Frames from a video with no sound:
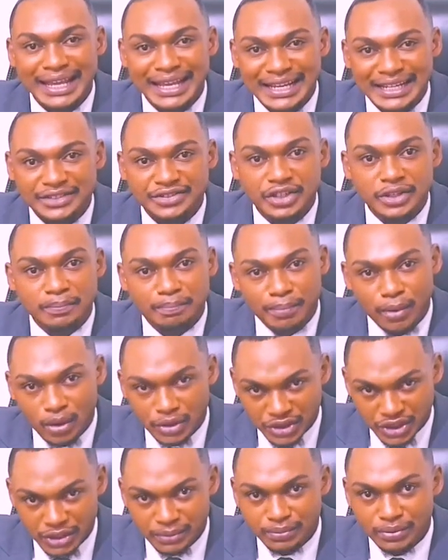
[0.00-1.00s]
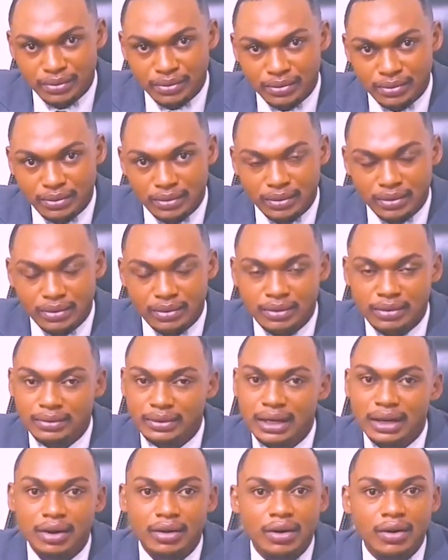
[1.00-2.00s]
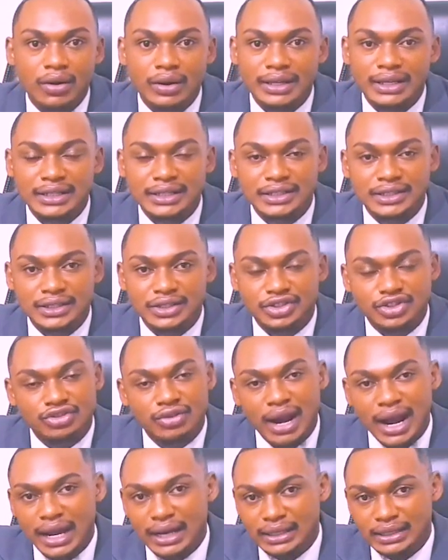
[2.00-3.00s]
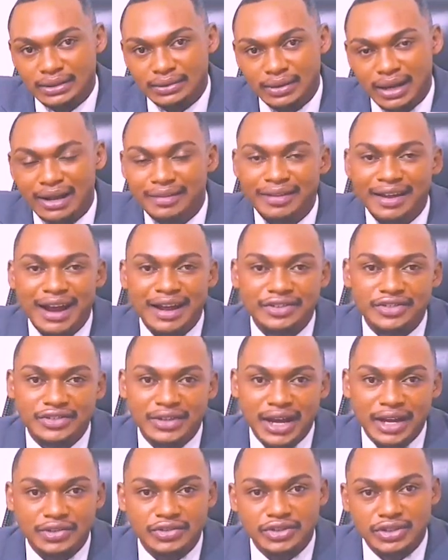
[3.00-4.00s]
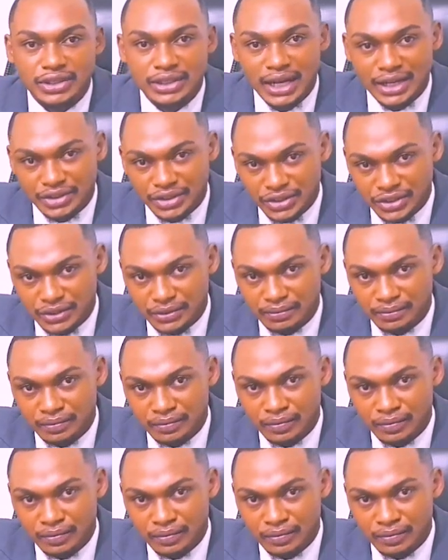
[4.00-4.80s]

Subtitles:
Is it possible? The law is tried, and the answer is yes.